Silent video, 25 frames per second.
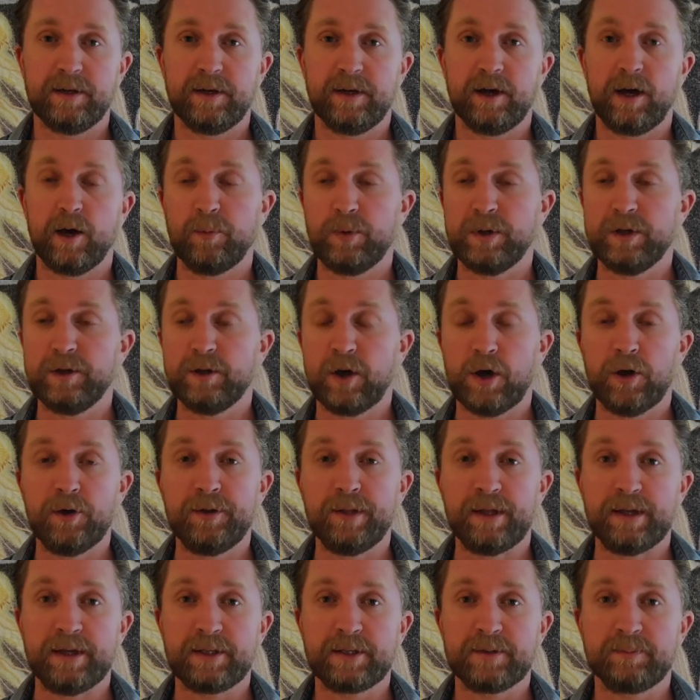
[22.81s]
And we know
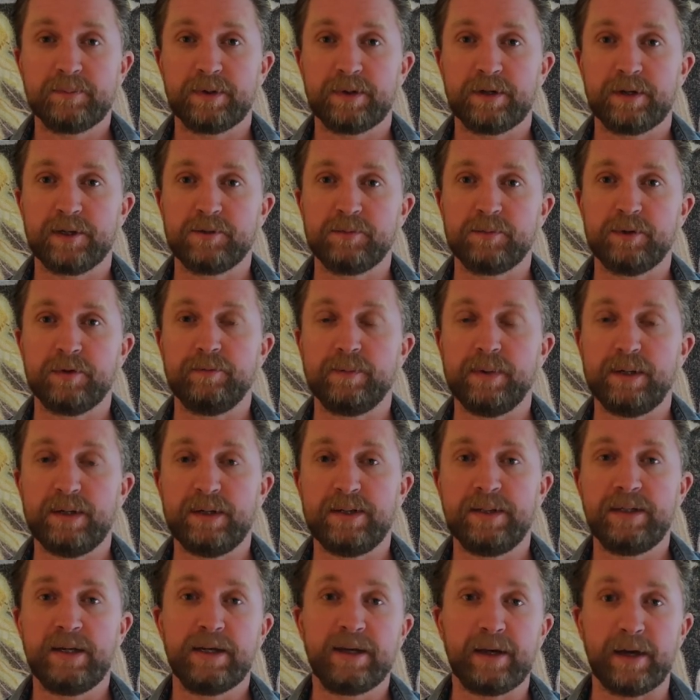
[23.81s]
this because we've been
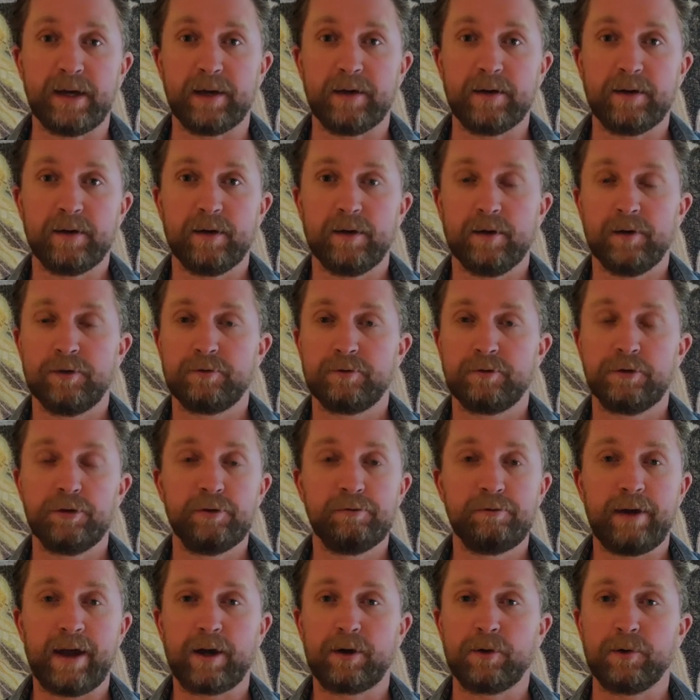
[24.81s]
digging through the
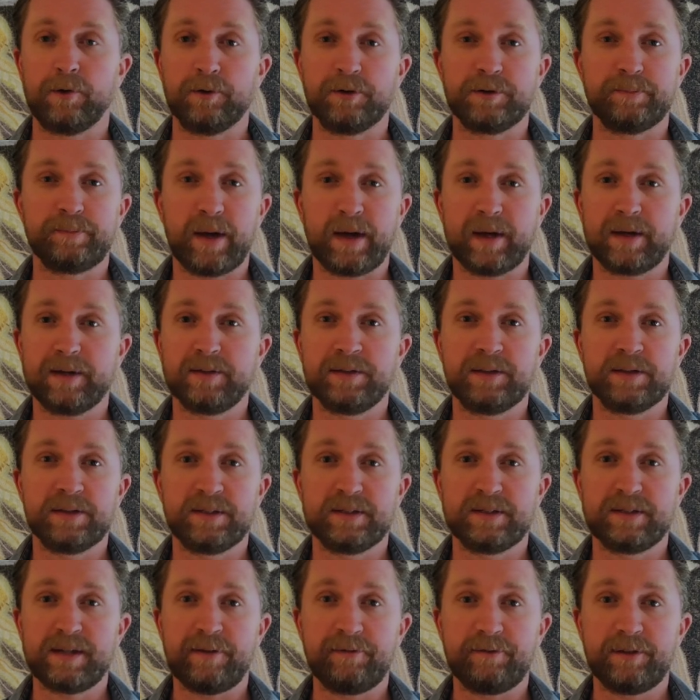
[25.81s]
records back into the
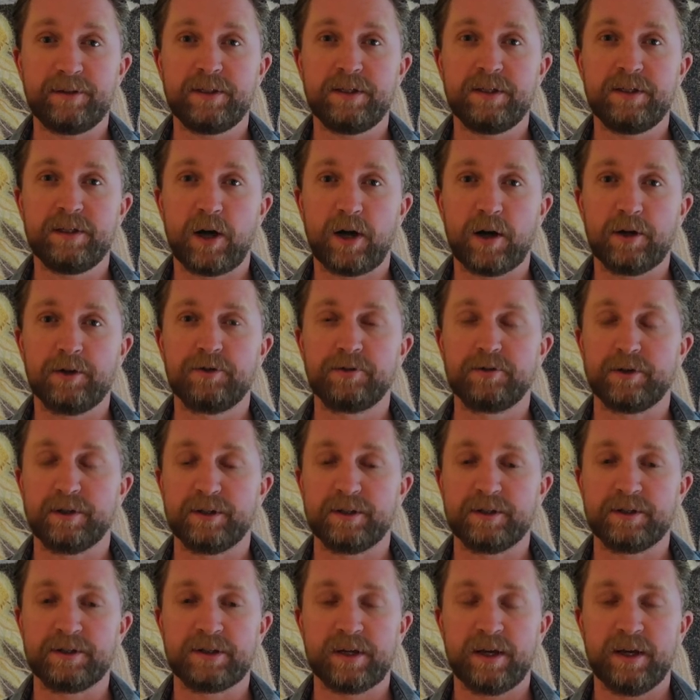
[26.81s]

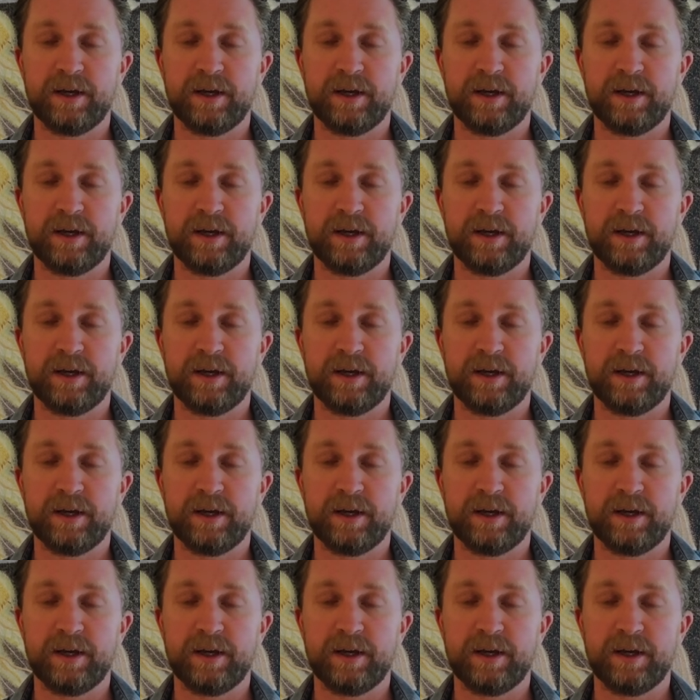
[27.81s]
1700s